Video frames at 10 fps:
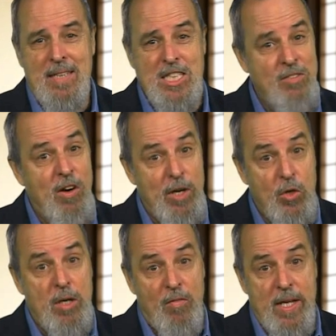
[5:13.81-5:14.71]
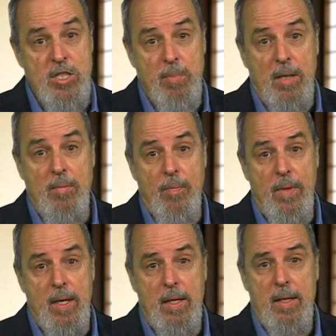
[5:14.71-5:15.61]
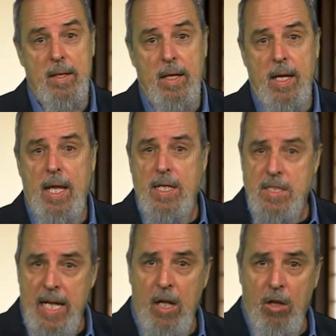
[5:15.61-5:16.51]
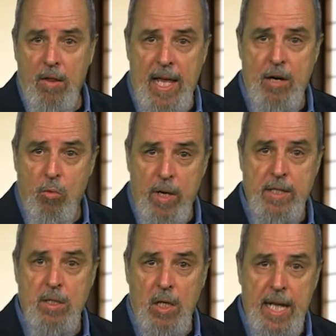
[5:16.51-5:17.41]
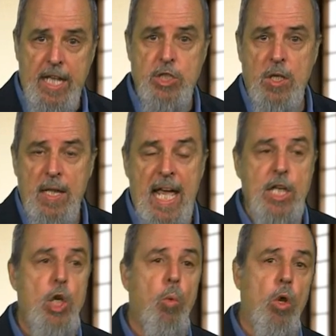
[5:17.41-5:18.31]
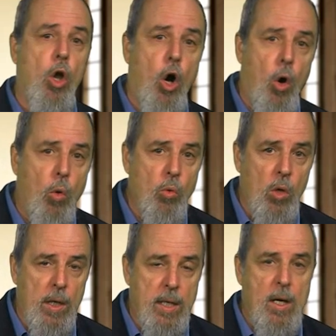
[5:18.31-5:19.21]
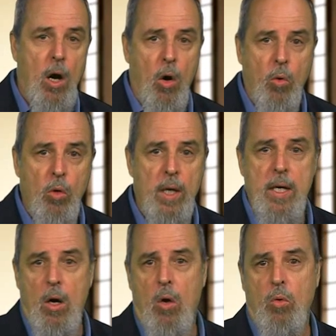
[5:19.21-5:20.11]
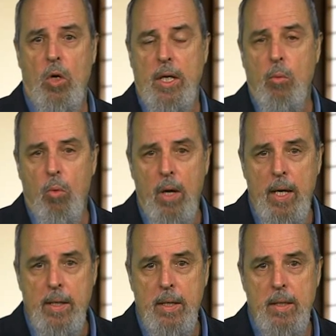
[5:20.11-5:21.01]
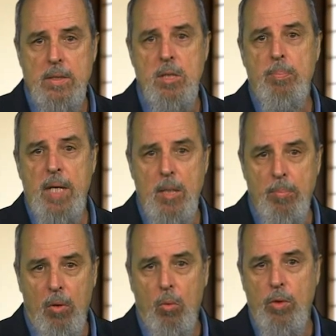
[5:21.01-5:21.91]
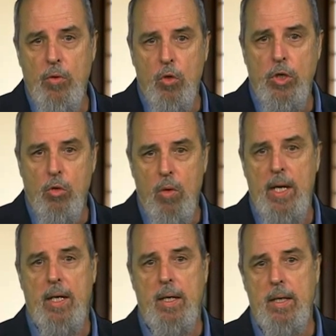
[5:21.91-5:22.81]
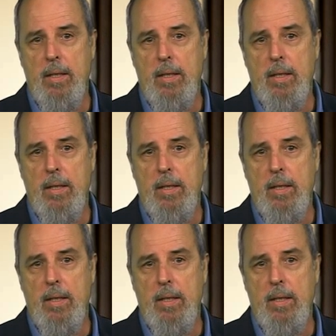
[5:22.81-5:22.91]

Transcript: that's a very good investment. Tell that rental agent that you will only rent to people with good credit.